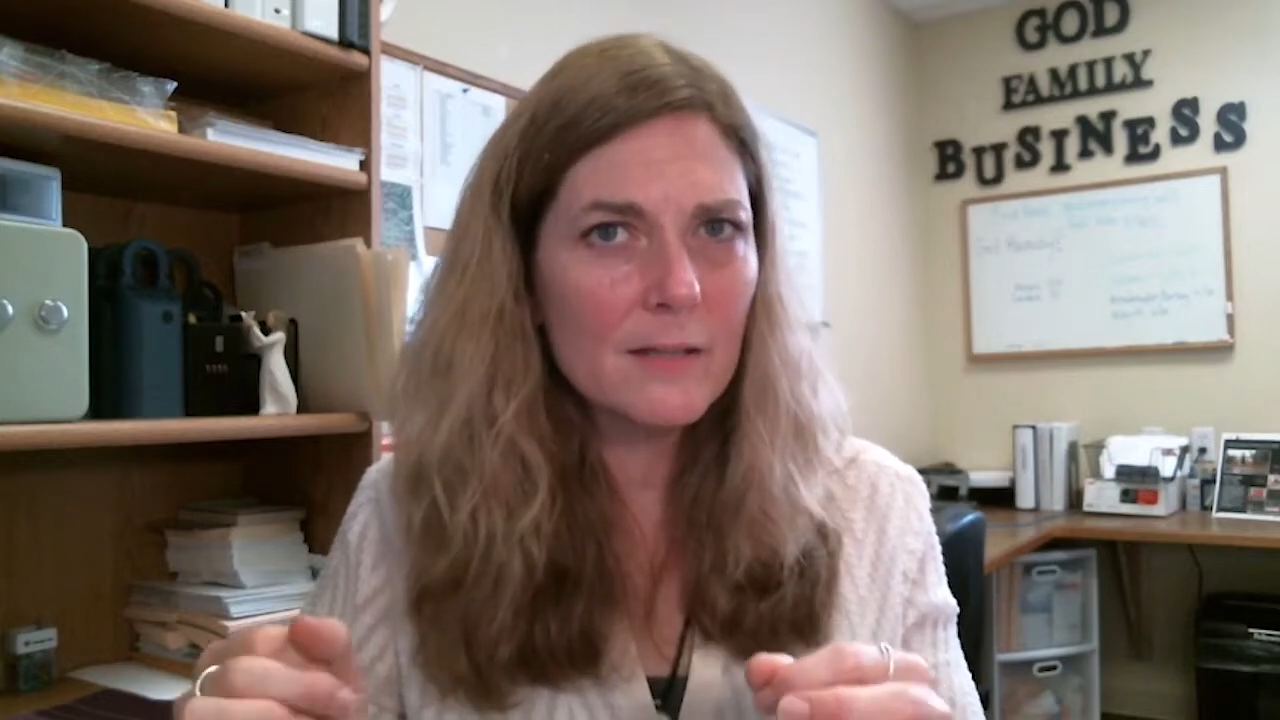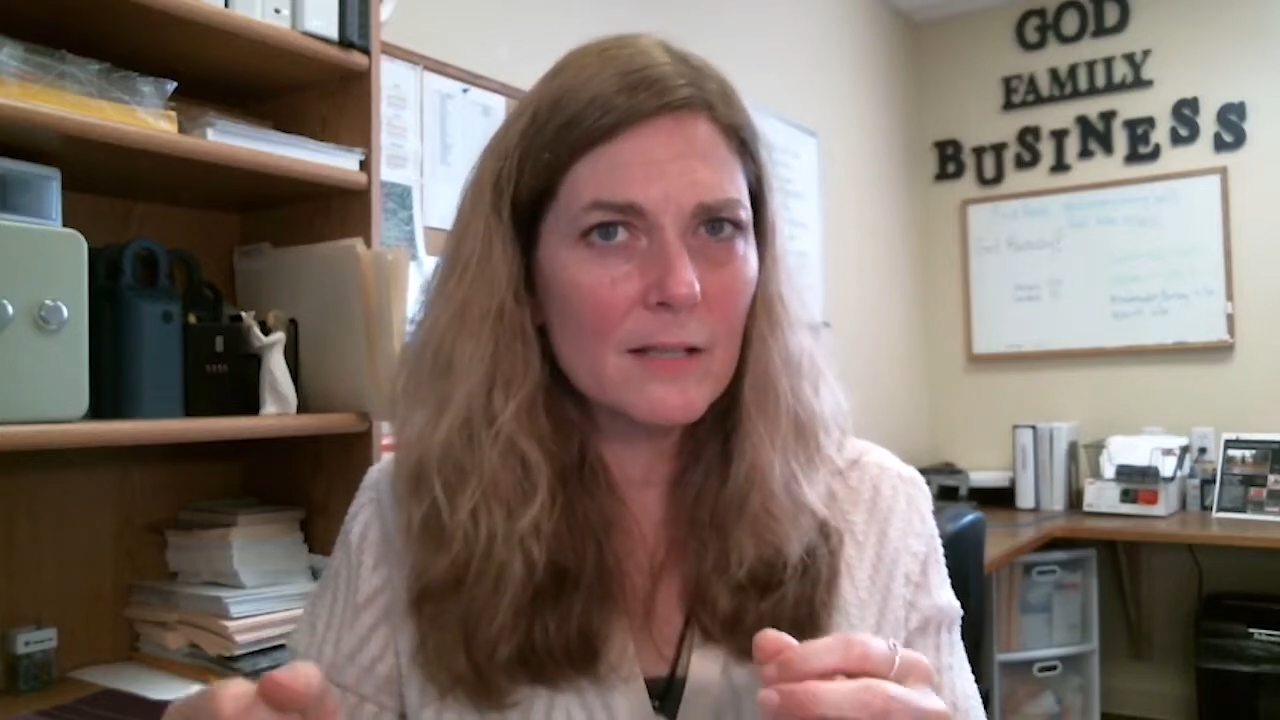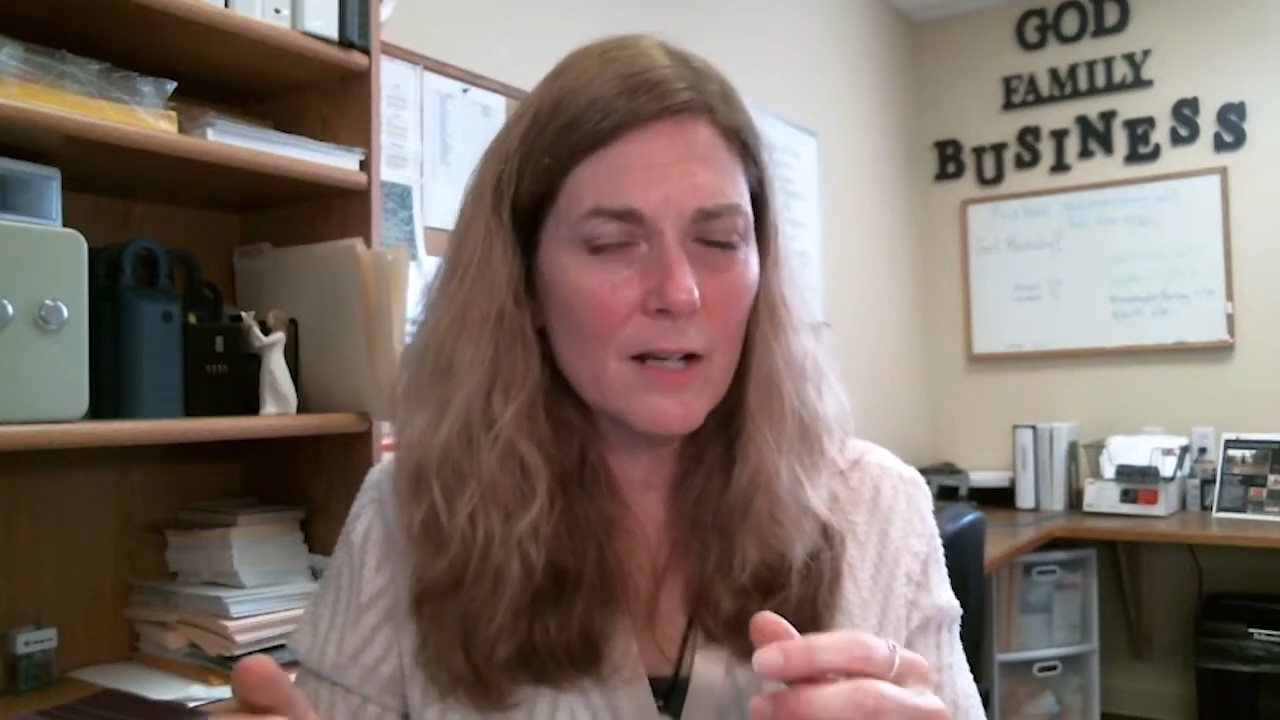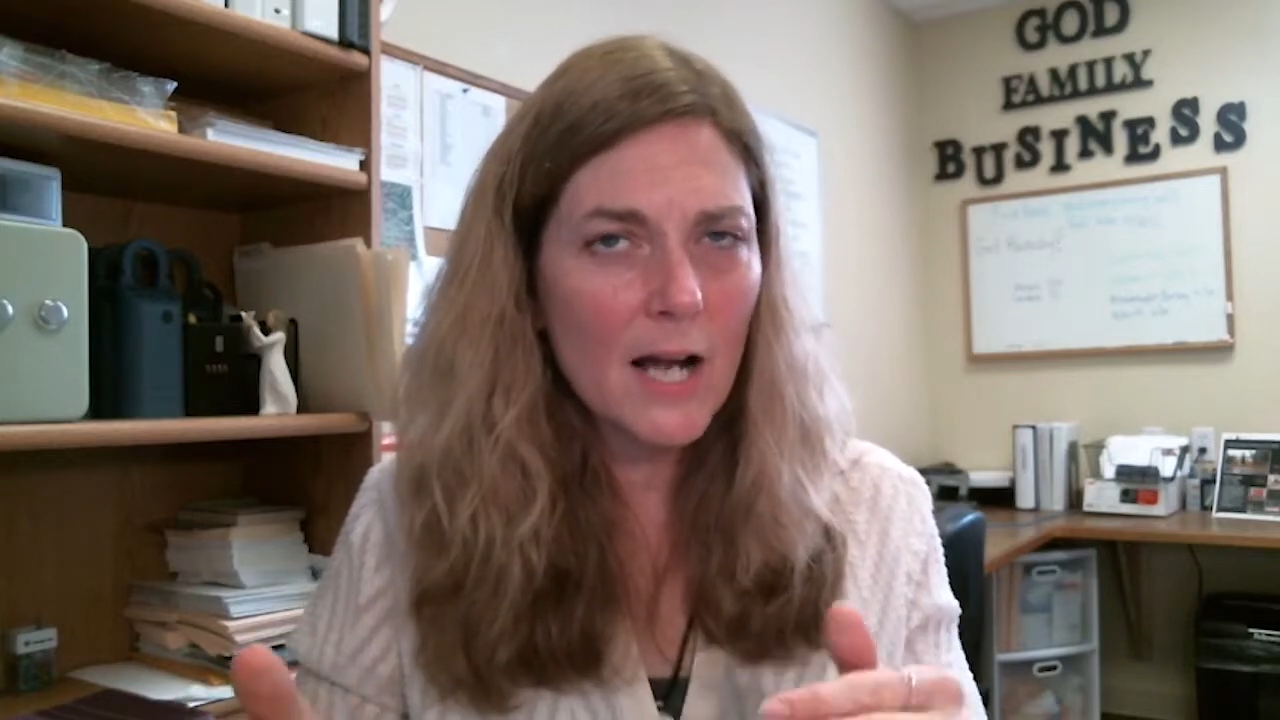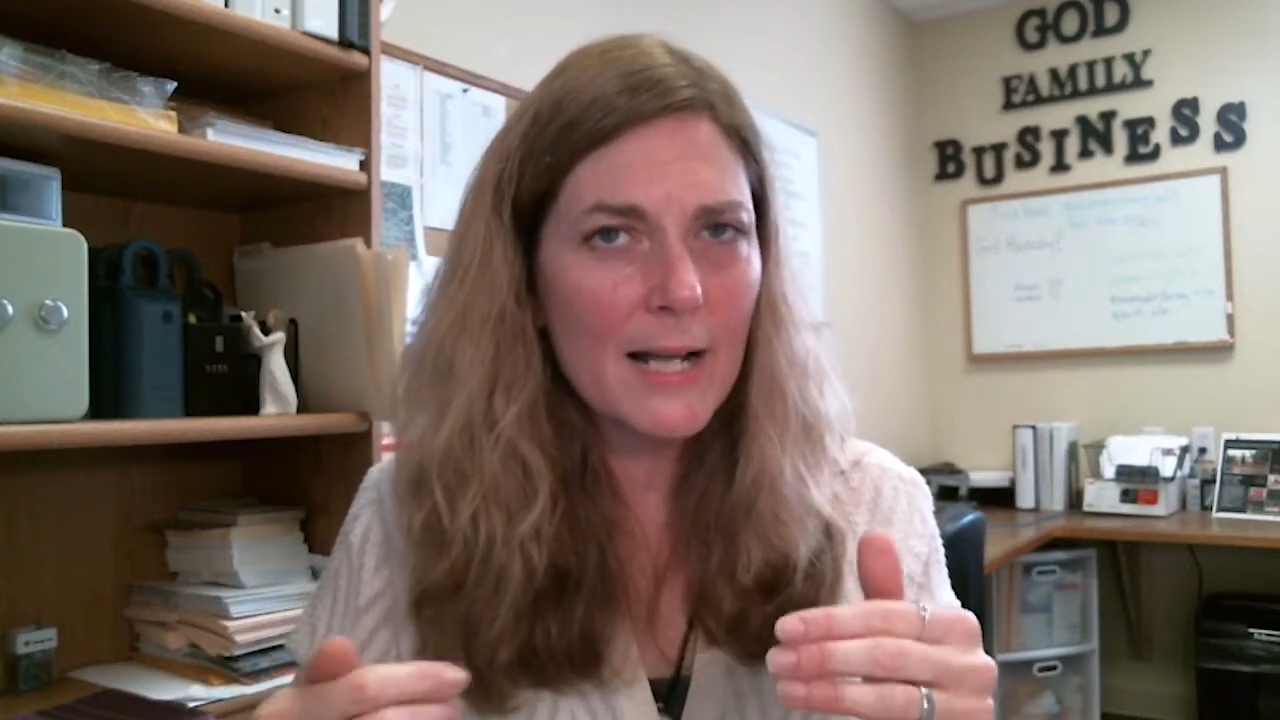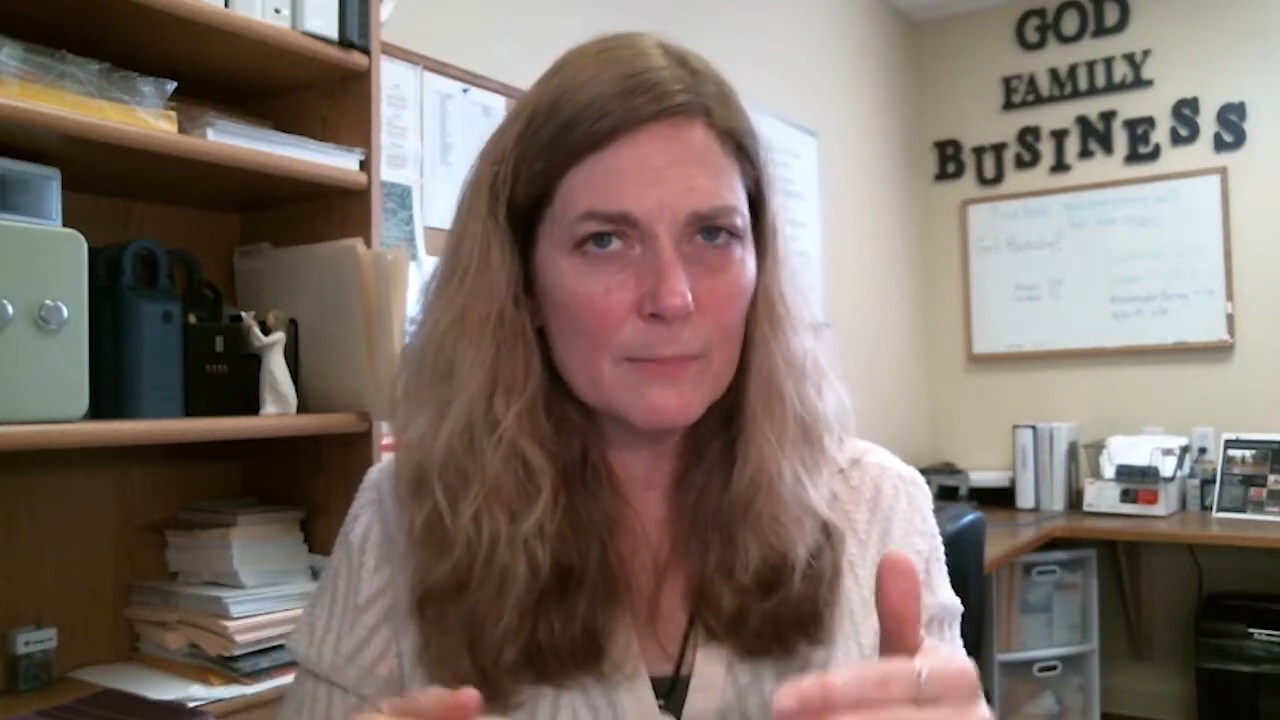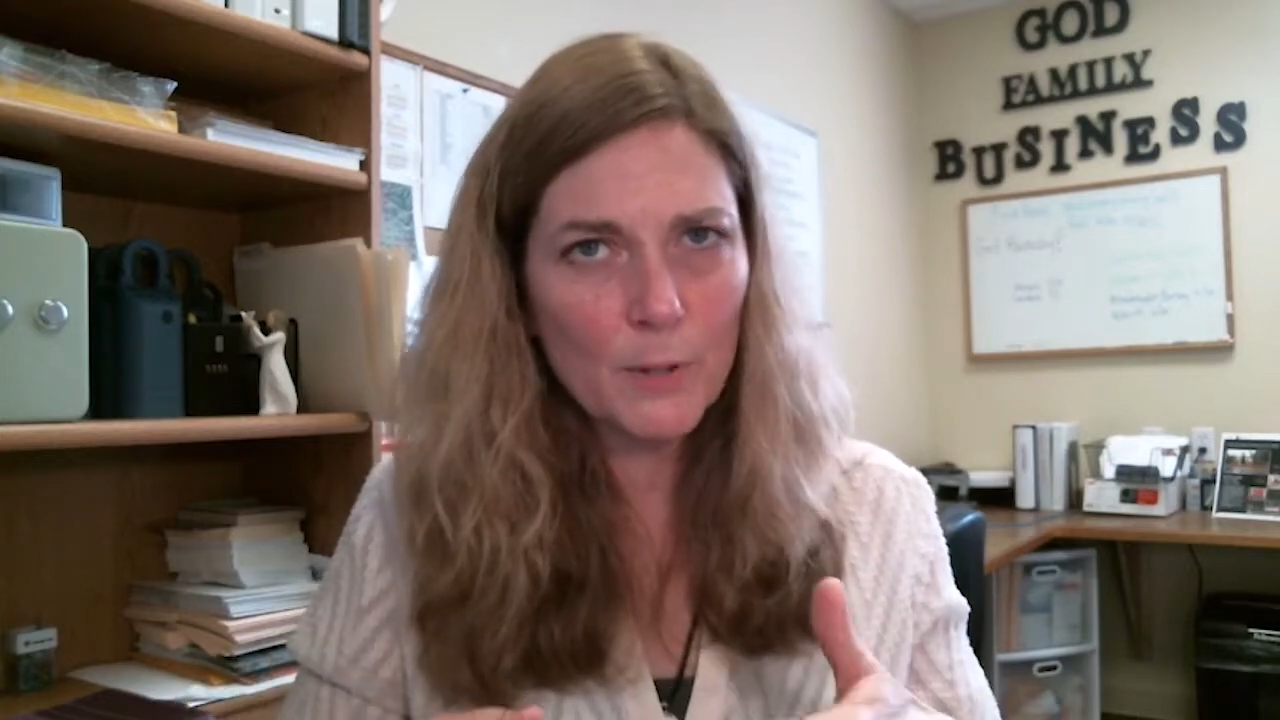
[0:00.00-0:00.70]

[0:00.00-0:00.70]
that God has